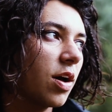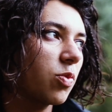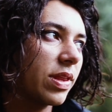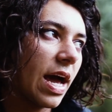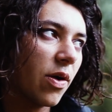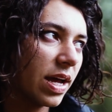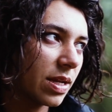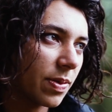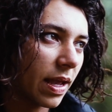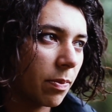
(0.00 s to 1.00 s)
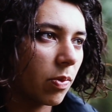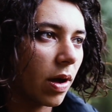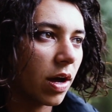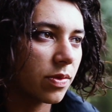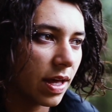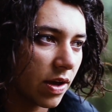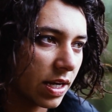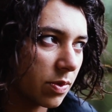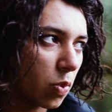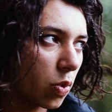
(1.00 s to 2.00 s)
without any paperwork, without
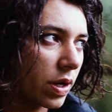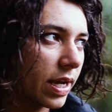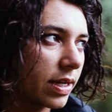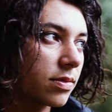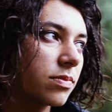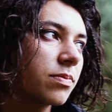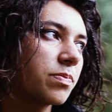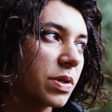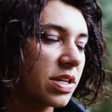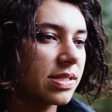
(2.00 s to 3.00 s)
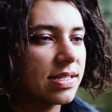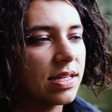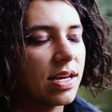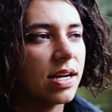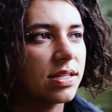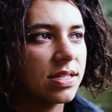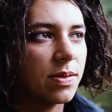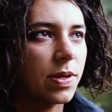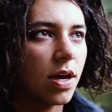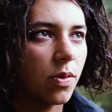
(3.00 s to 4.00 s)
any warning, because they said they had a
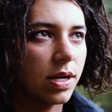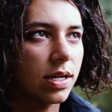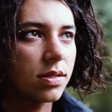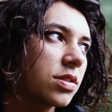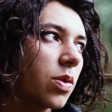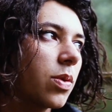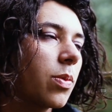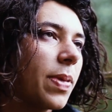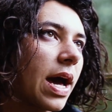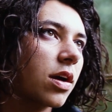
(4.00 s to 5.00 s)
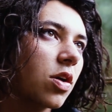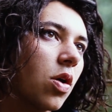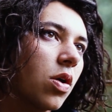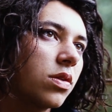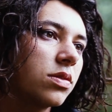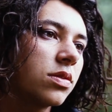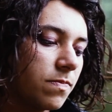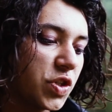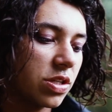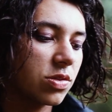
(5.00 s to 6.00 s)
CPO on it. So we were back on
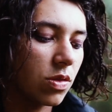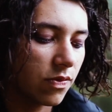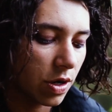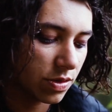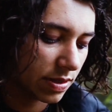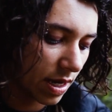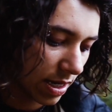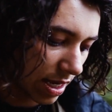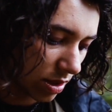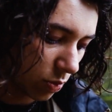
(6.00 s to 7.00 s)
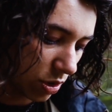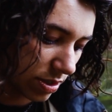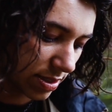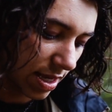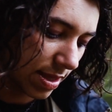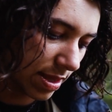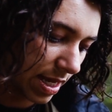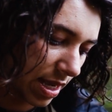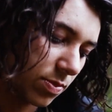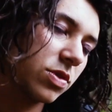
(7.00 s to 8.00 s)
just on the roadside and the woods, and then they
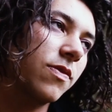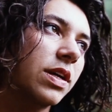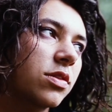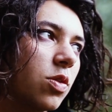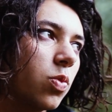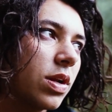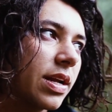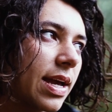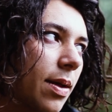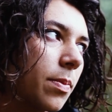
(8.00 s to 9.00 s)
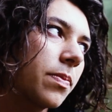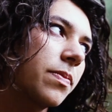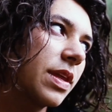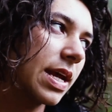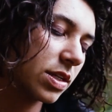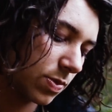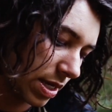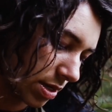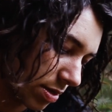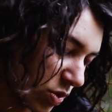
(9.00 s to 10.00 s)
came to evict the woodland camp the next
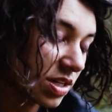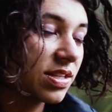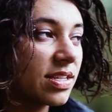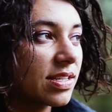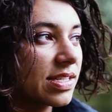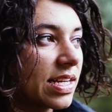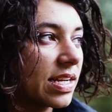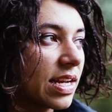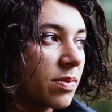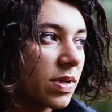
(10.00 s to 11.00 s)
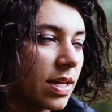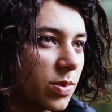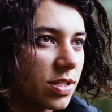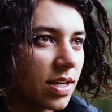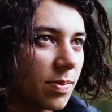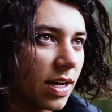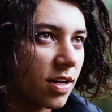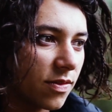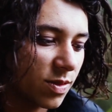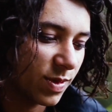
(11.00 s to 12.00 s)
week, which they succeeded in, but then we took it
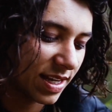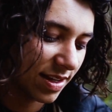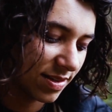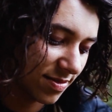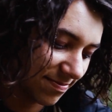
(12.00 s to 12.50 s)
back over the weekend,